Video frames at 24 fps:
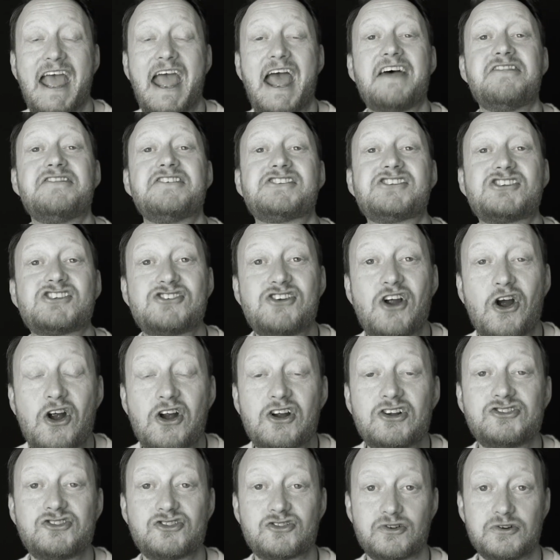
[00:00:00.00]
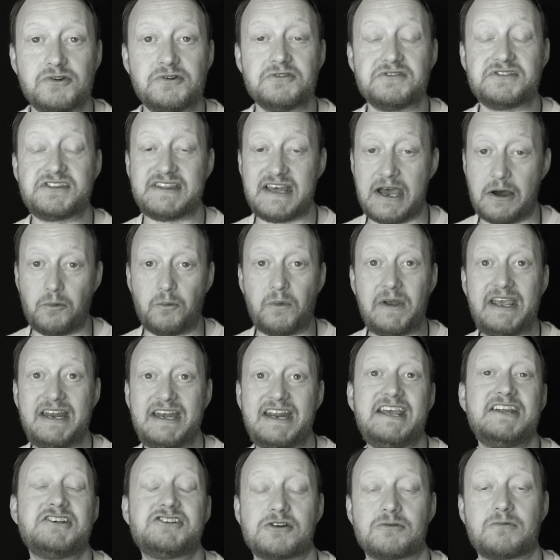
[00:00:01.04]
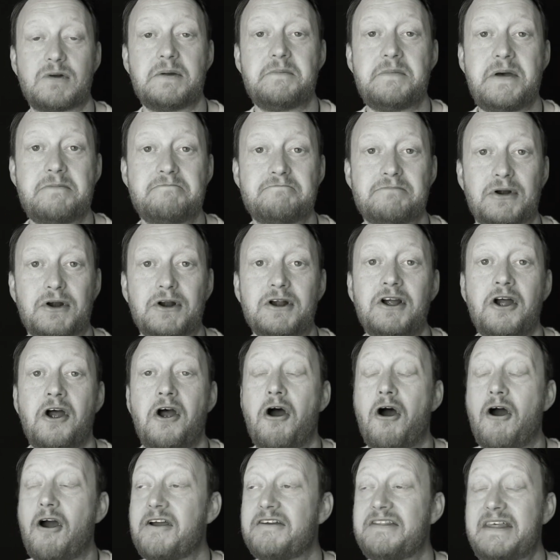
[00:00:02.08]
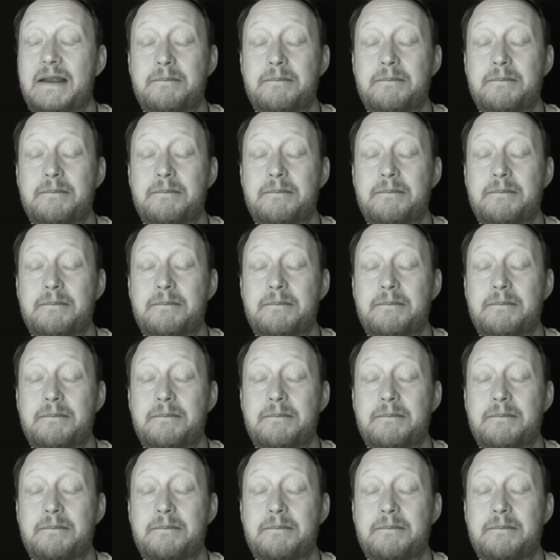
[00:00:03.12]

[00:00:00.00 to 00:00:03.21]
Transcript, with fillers: And the stark truths that we need to remember are